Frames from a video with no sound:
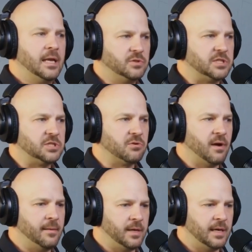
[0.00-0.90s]
And he was
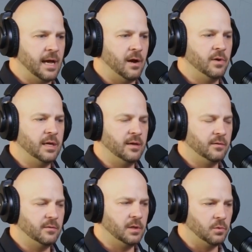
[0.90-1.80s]
describing how
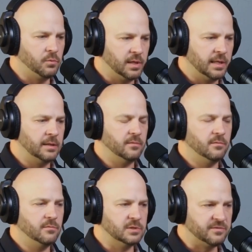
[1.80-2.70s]
he, really
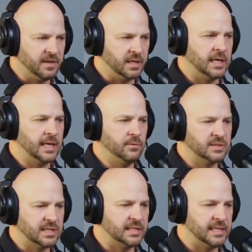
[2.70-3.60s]
was feeling like he
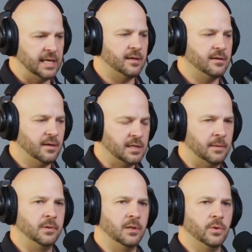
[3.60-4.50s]
was going to take a
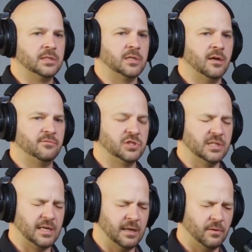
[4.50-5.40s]
couple of weeks off
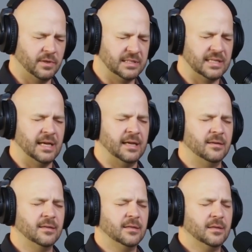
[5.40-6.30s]
just to kind of
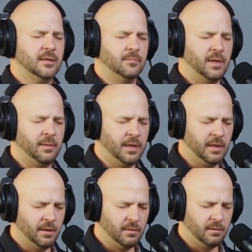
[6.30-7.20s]
reset,
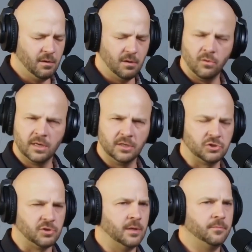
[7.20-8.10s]
maybe go on
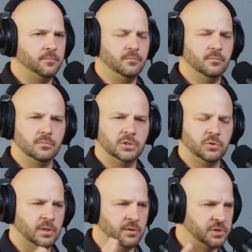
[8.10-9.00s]
a trip
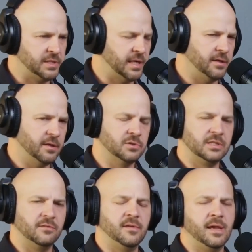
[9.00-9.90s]
to another state to go
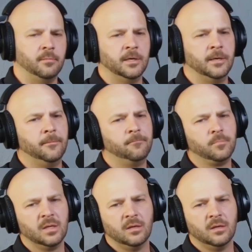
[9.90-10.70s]
see family,